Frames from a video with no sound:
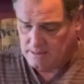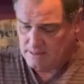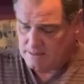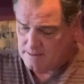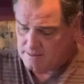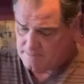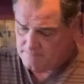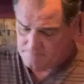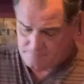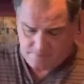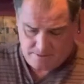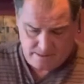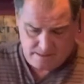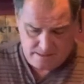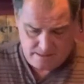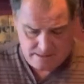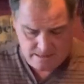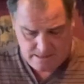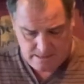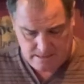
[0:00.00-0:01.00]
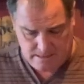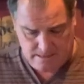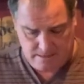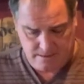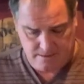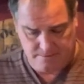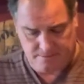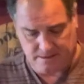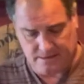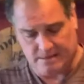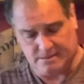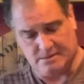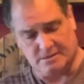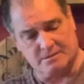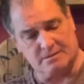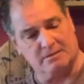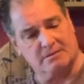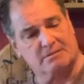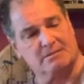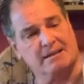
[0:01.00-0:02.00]
And it
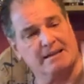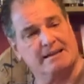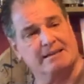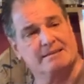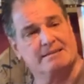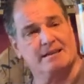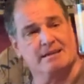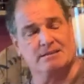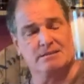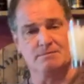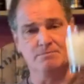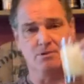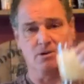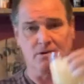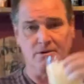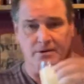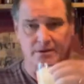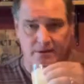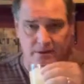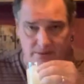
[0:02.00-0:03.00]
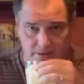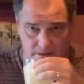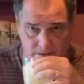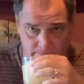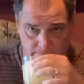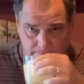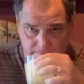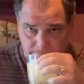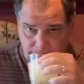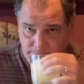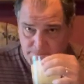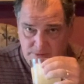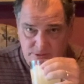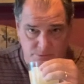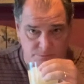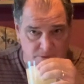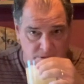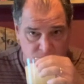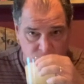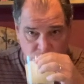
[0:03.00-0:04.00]
just looks like a tasty margarita right there. It
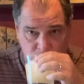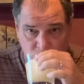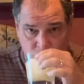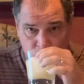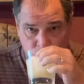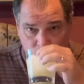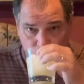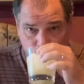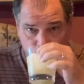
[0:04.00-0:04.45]
smells right.